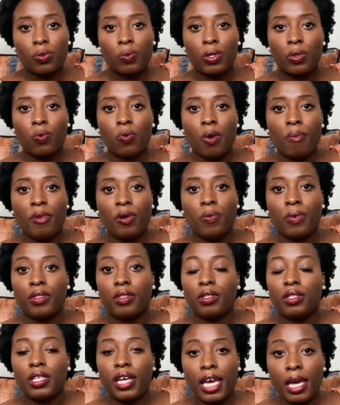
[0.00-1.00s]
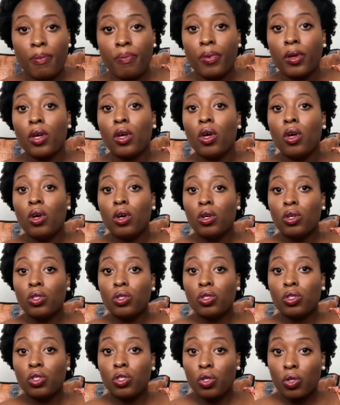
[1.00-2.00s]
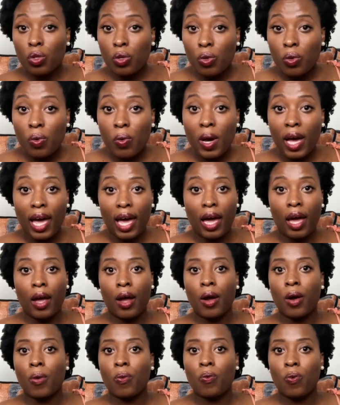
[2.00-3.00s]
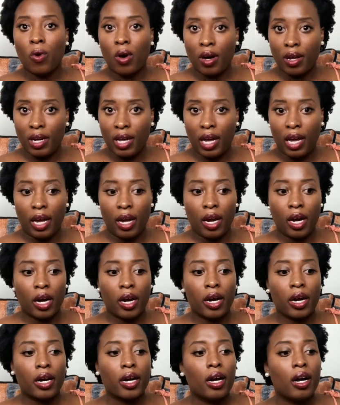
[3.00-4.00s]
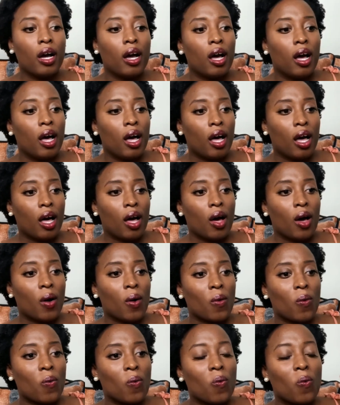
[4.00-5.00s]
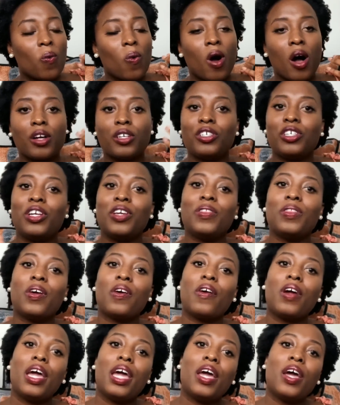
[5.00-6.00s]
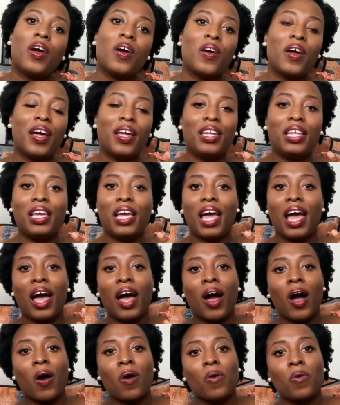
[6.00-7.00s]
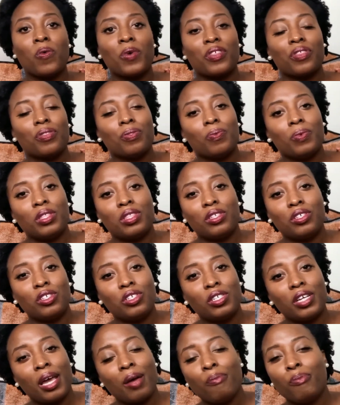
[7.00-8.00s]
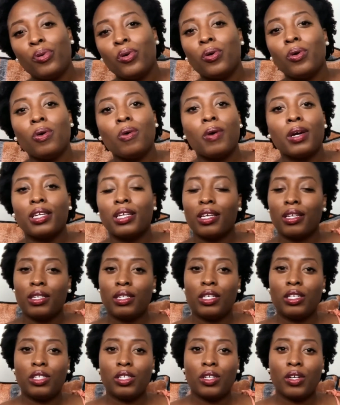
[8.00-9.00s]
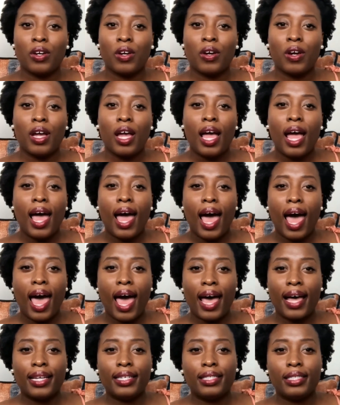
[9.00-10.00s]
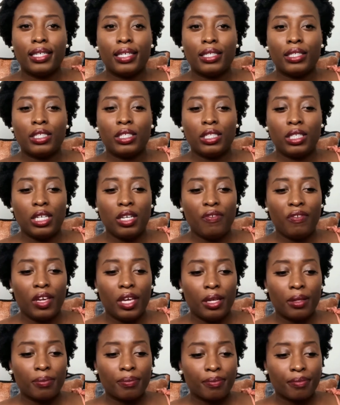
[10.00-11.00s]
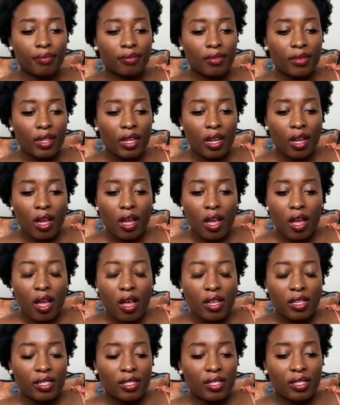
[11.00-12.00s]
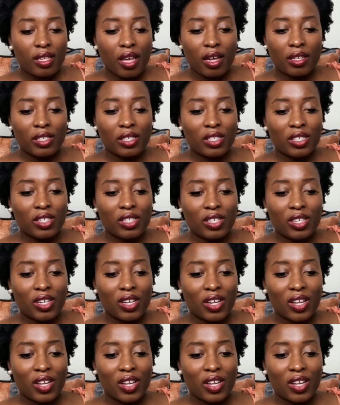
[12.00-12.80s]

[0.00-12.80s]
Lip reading: with women with type 2 hair, 1 hair, washing their hair anyhow with shampoo and conditioner, and achieving such